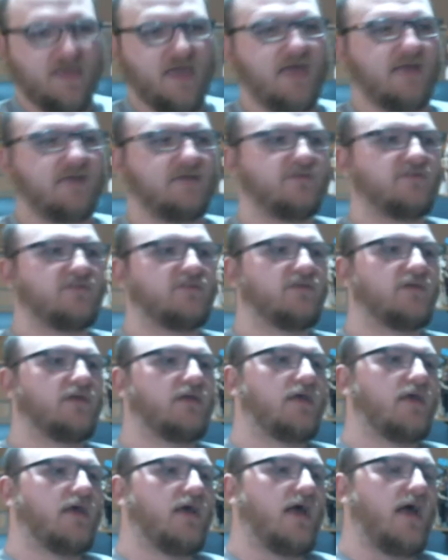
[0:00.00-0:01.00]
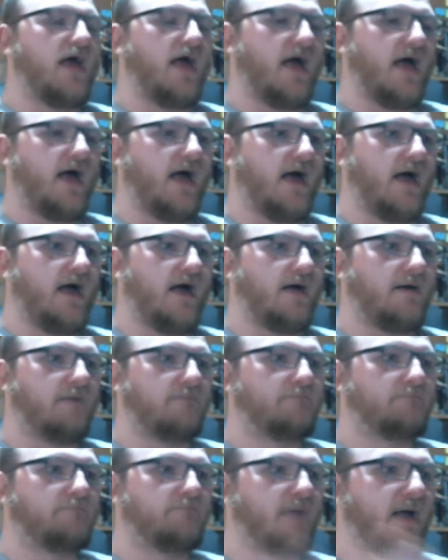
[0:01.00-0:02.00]
end. Uh,
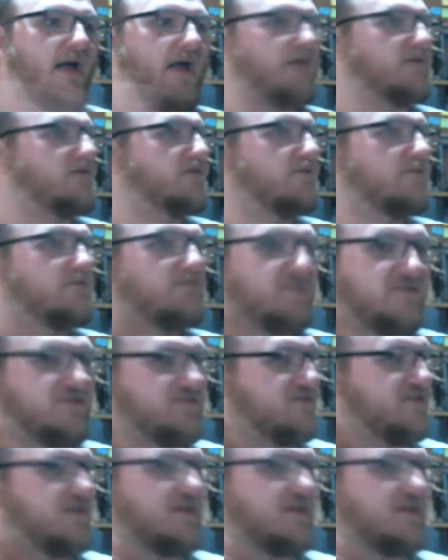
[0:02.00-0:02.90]
but this is the